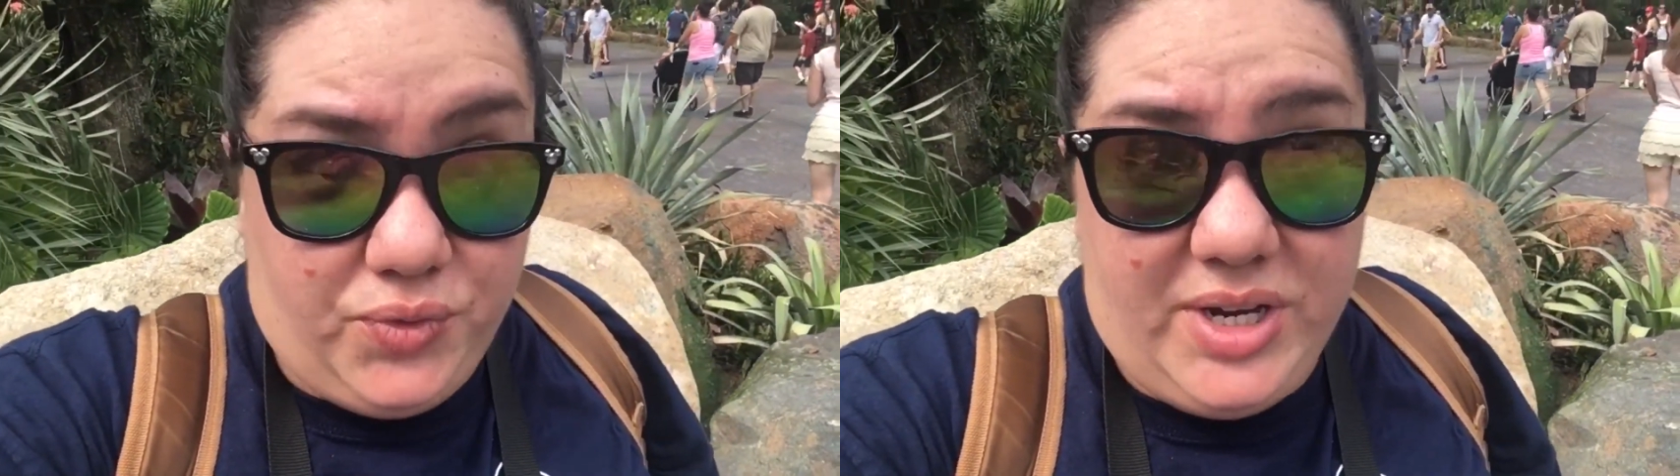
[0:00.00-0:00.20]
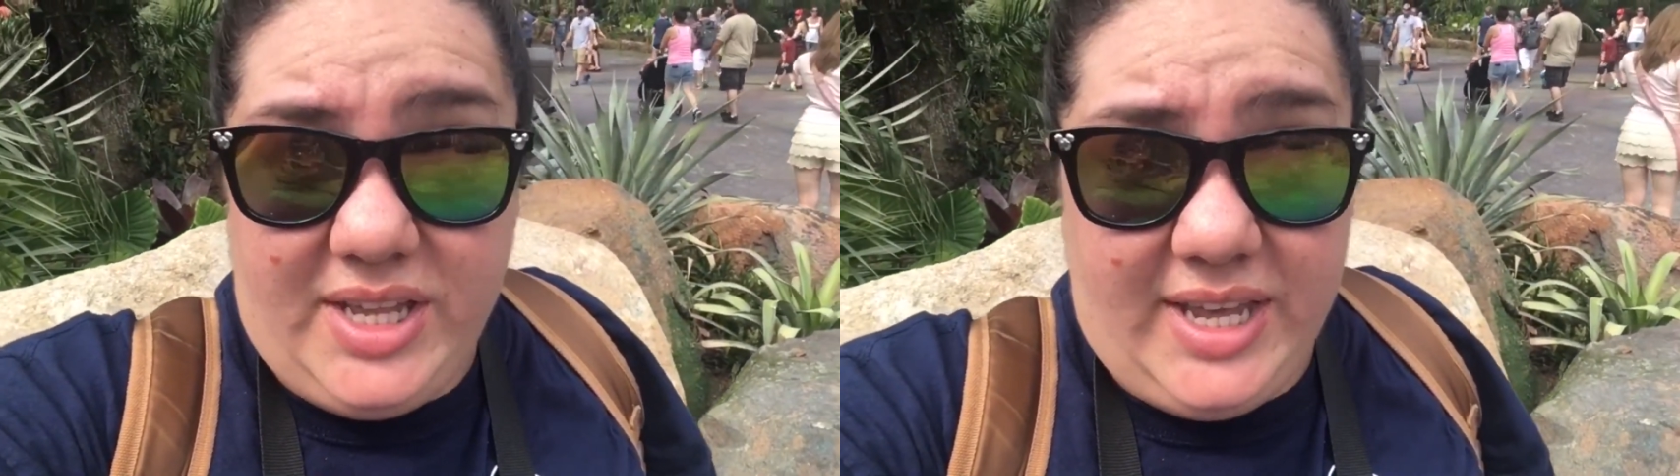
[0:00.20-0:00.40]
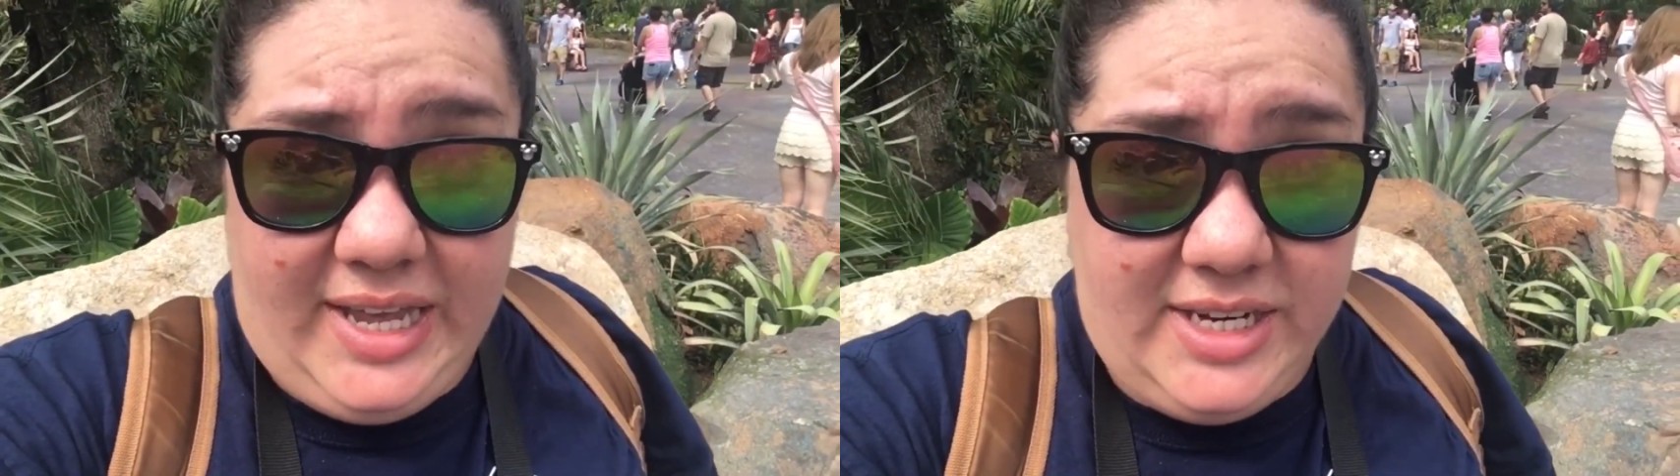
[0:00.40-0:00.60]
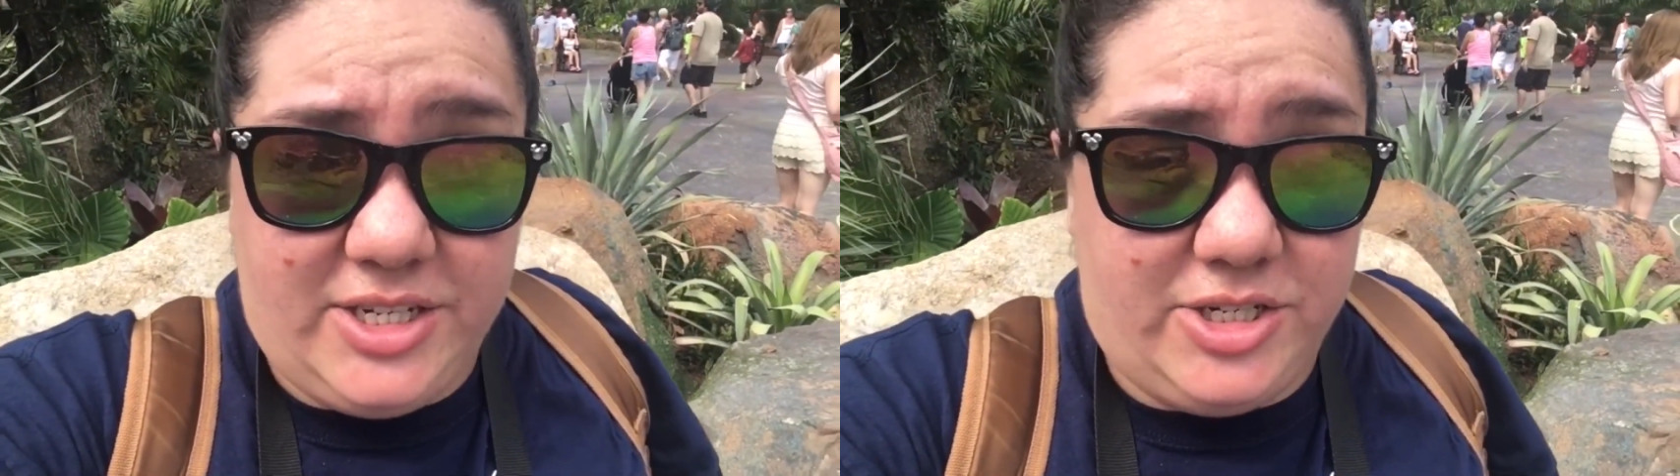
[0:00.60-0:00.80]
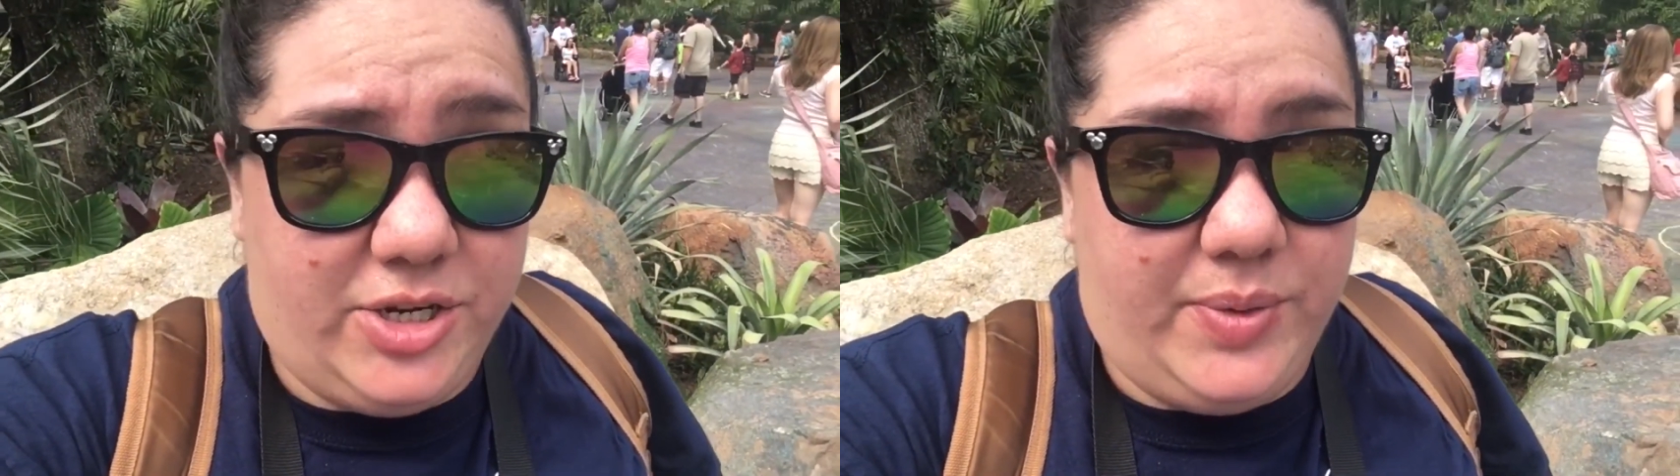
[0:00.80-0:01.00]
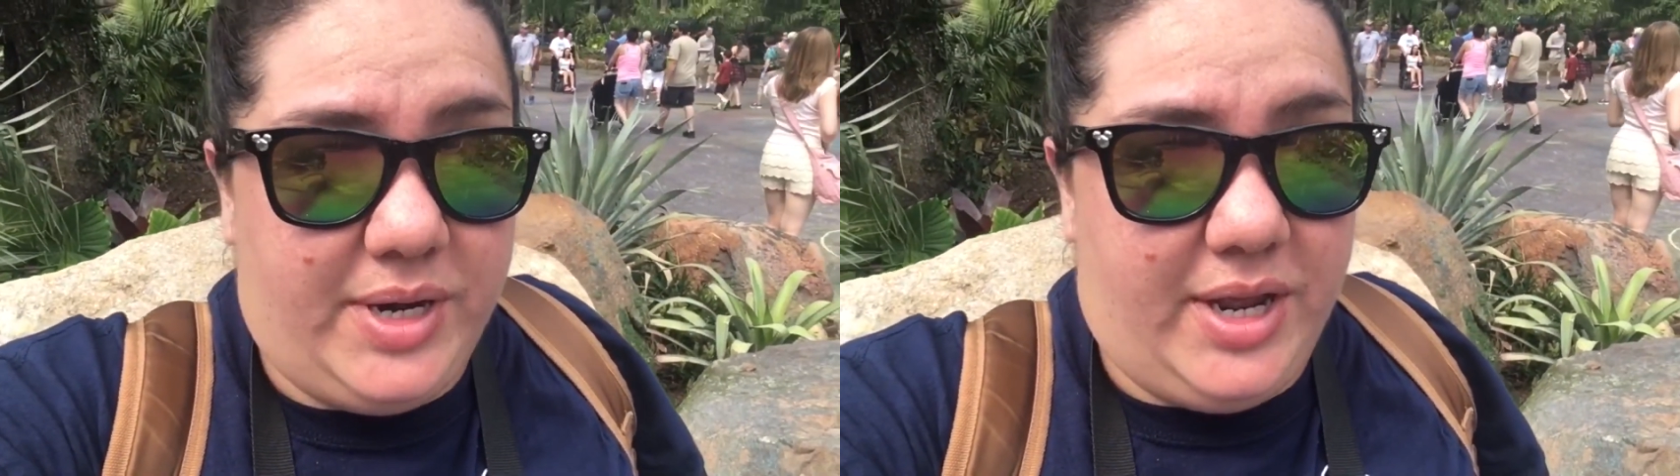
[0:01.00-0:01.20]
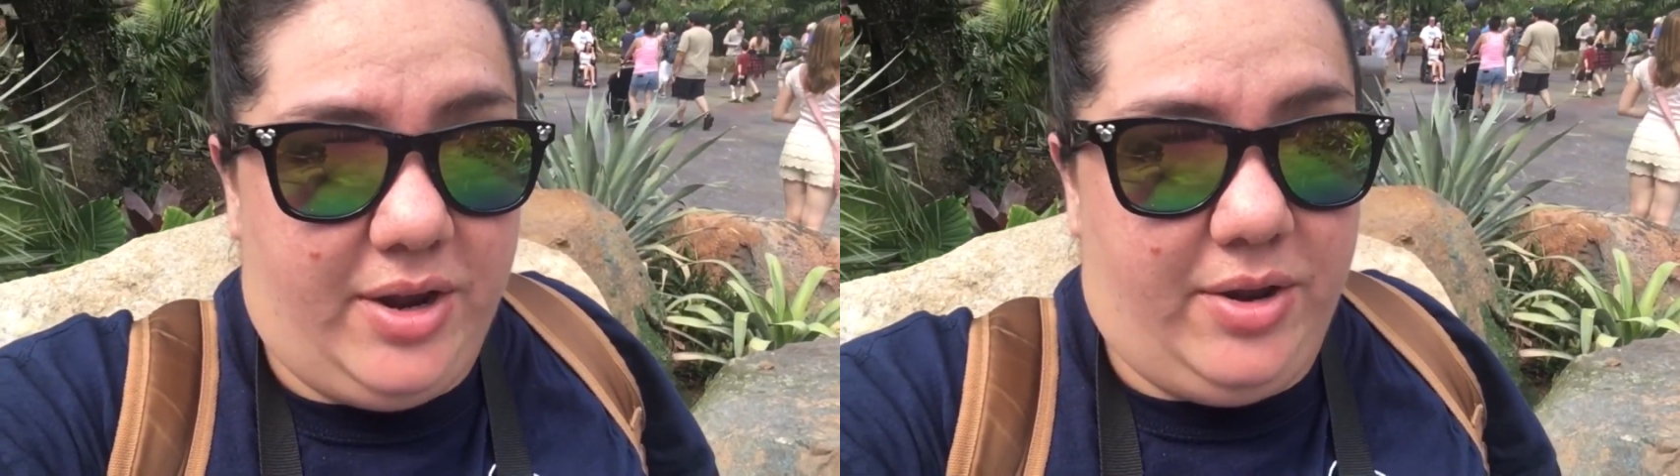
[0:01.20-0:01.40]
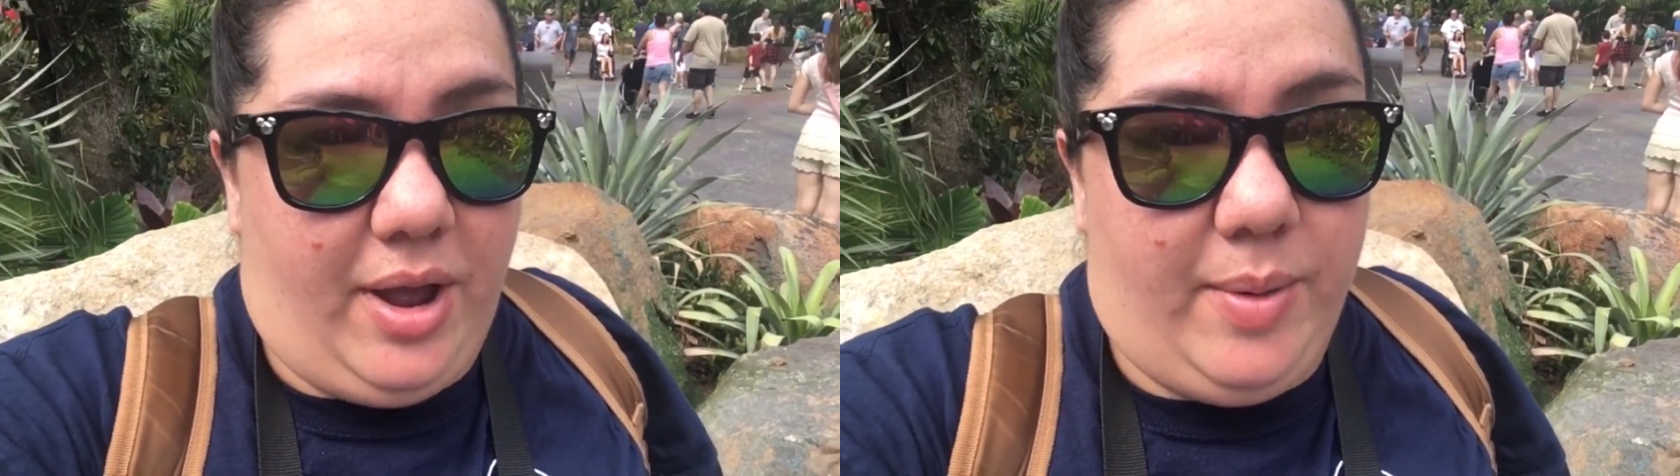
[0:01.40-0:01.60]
really it to do in here.